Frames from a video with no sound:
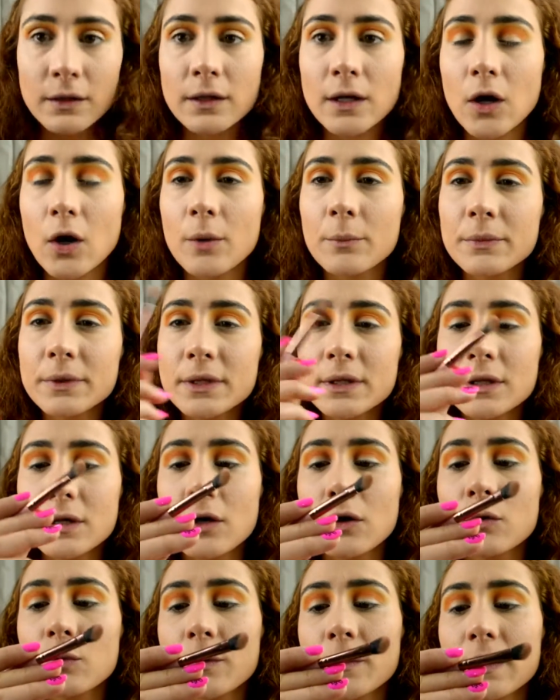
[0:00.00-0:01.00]
Now I'm going to
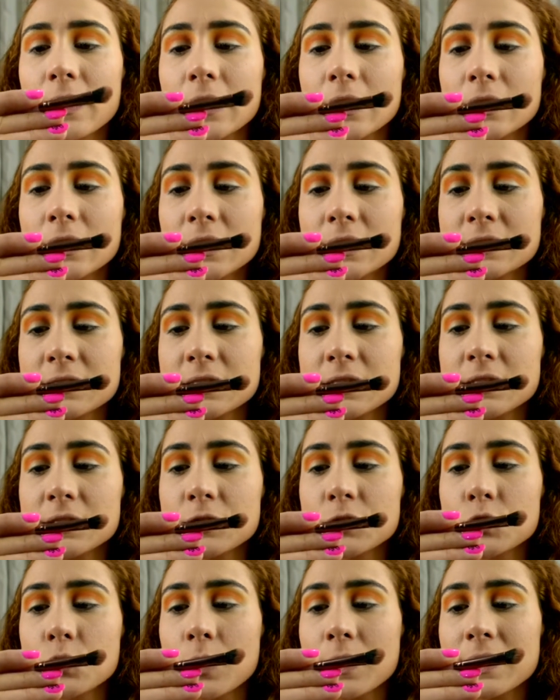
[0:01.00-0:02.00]
go with a Luxie
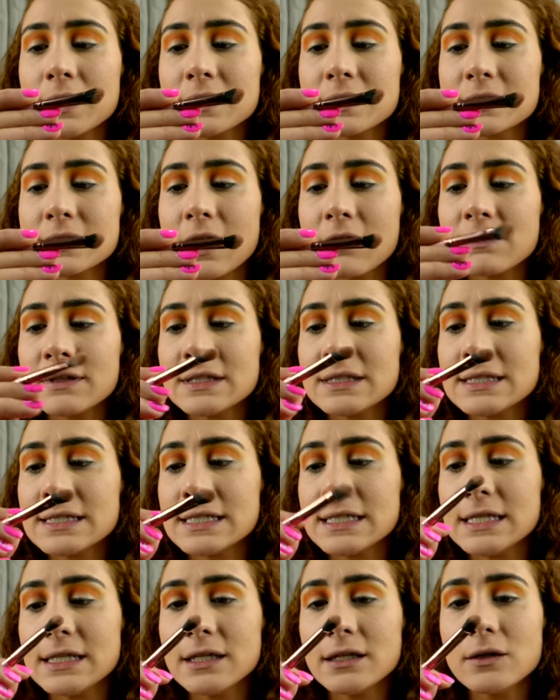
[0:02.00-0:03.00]

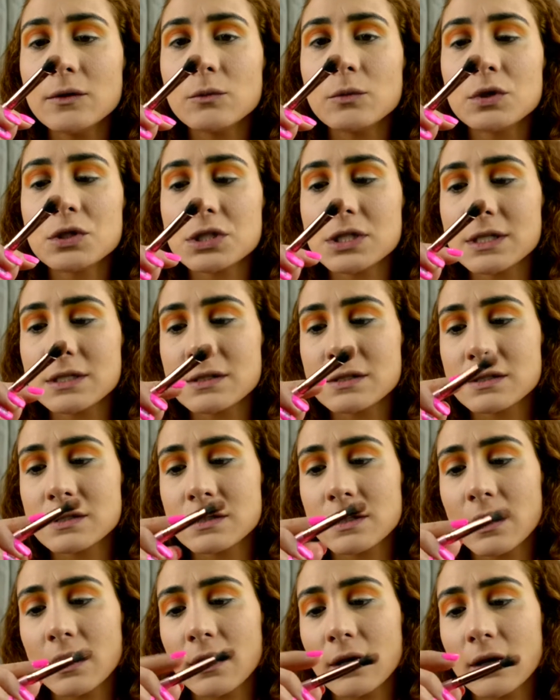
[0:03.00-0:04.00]
27T, which is